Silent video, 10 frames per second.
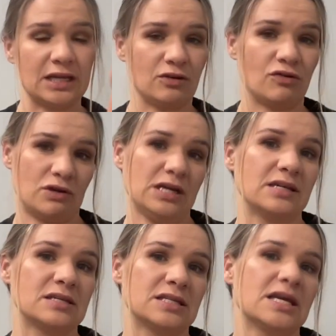
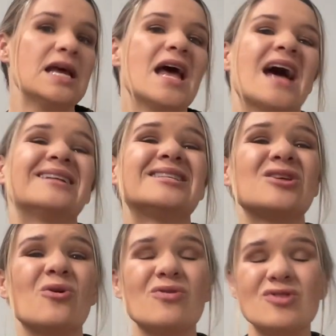increase. And
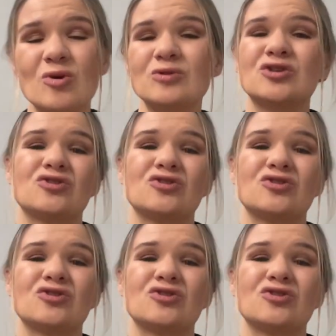so those